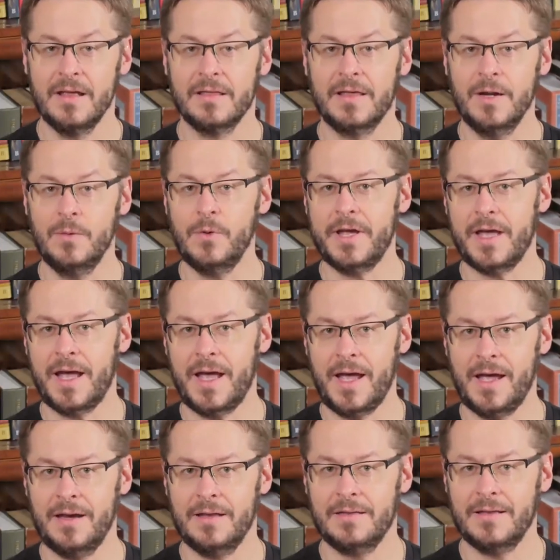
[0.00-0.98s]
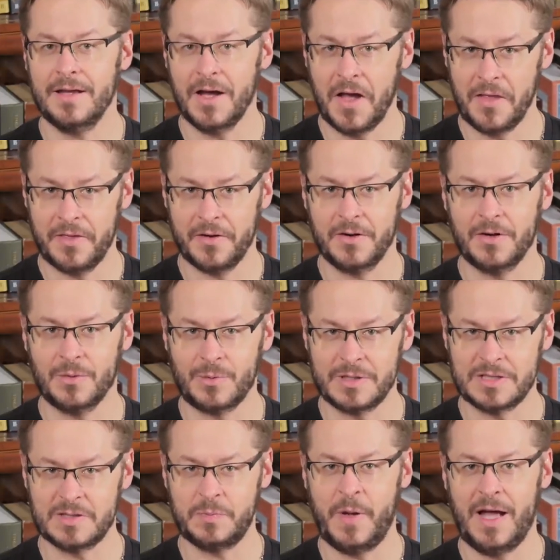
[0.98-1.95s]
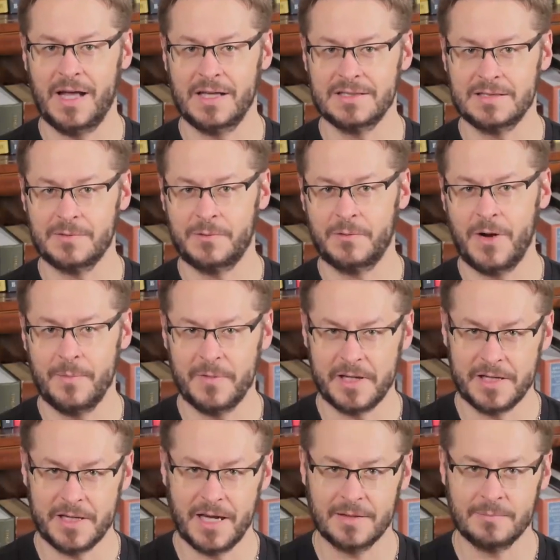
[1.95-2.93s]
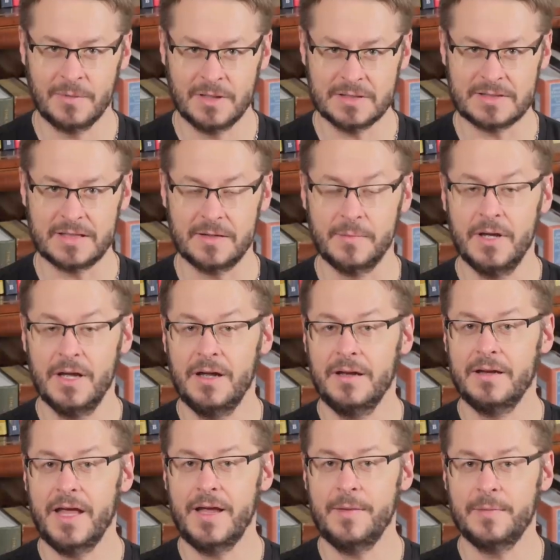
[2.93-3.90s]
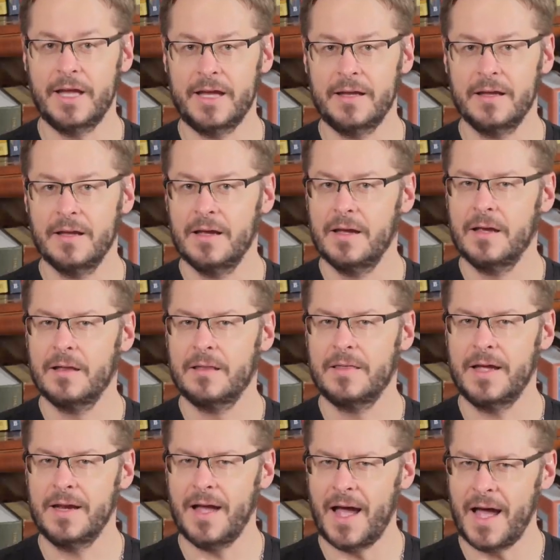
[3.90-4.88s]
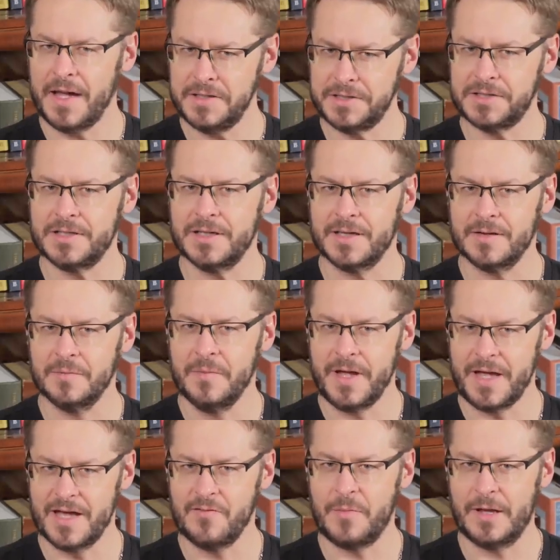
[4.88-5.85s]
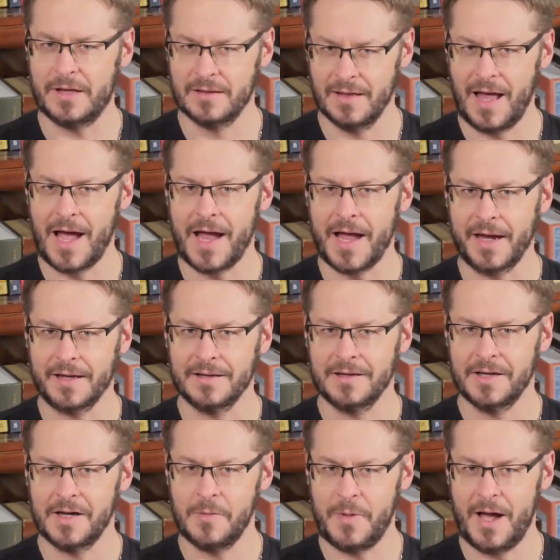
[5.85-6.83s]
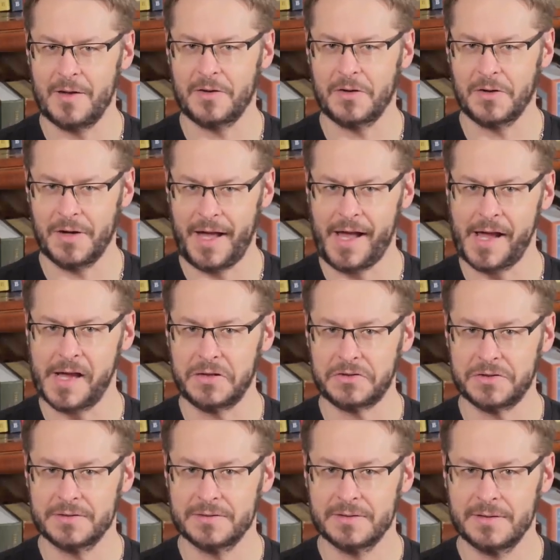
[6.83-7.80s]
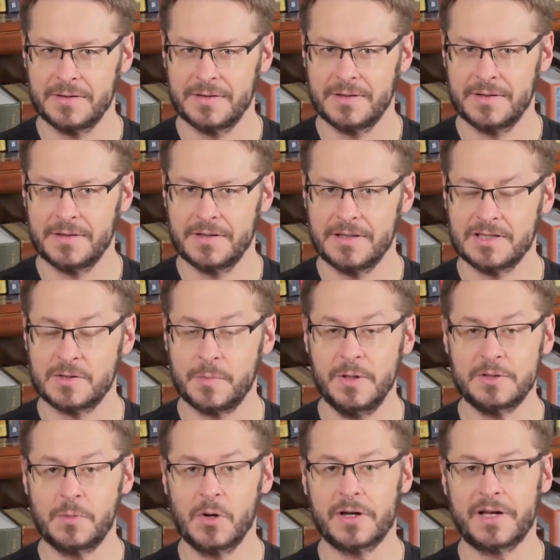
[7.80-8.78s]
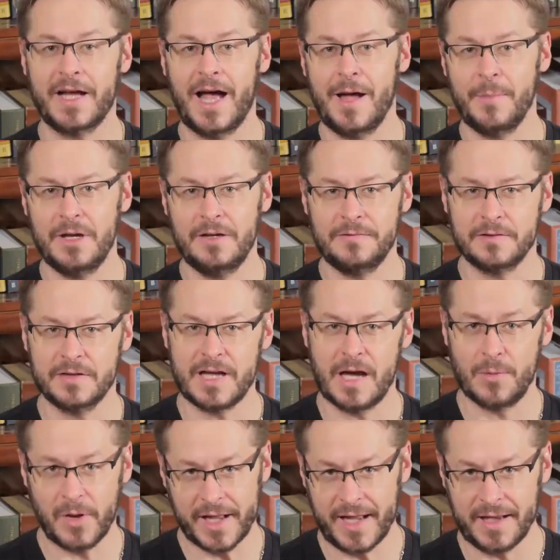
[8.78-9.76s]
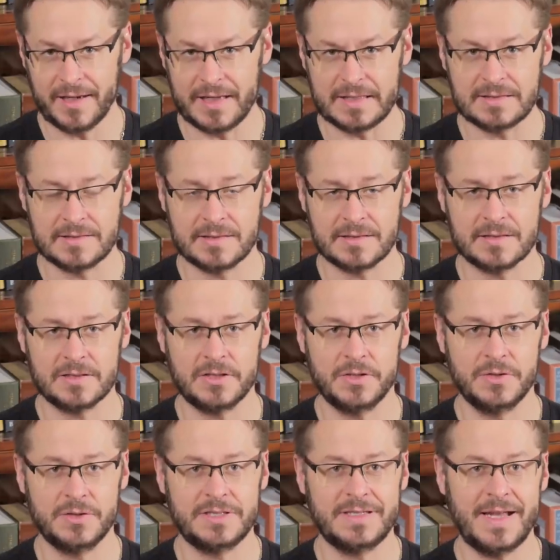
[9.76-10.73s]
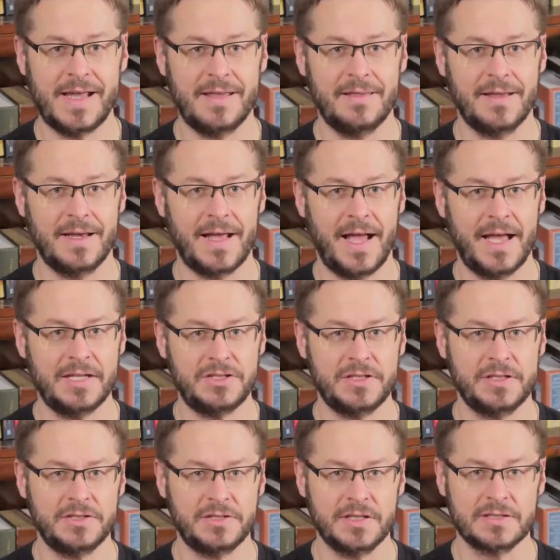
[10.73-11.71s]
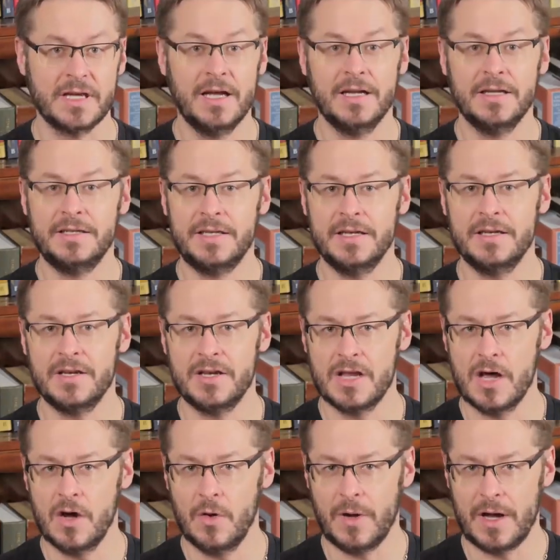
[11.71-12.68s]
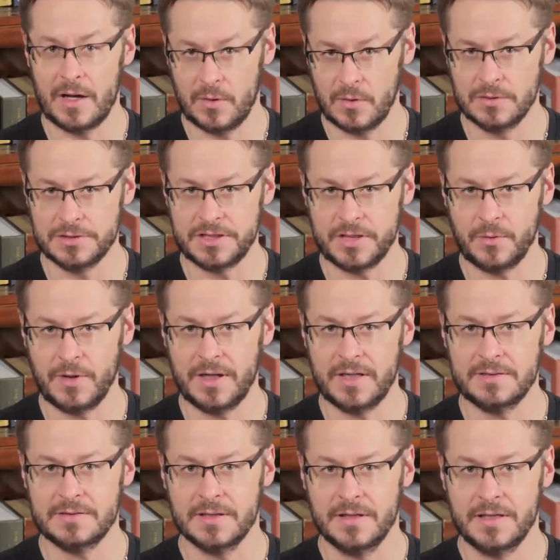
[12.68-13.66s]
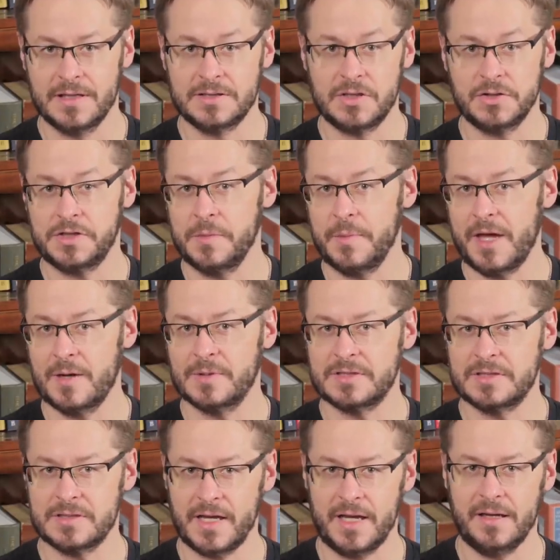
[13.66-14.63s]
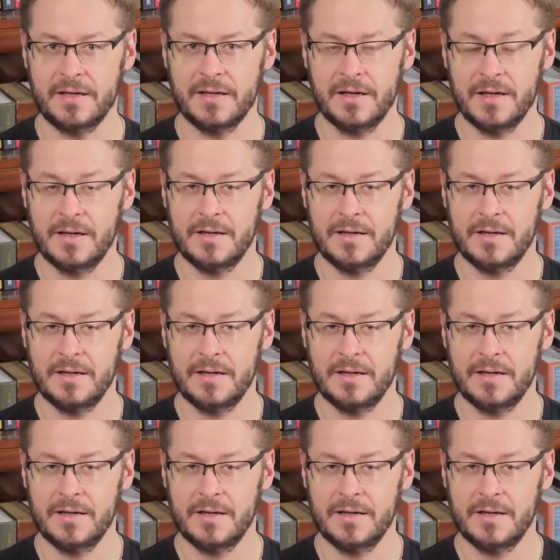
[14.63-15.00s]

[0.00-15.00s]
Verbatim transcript: Then we had the other response from the young Muslim, namely that Aisha may have been lying about her age. It's much more common for Dawagandists to say that Aisha just didn't know how old she was, and so she made a mistake.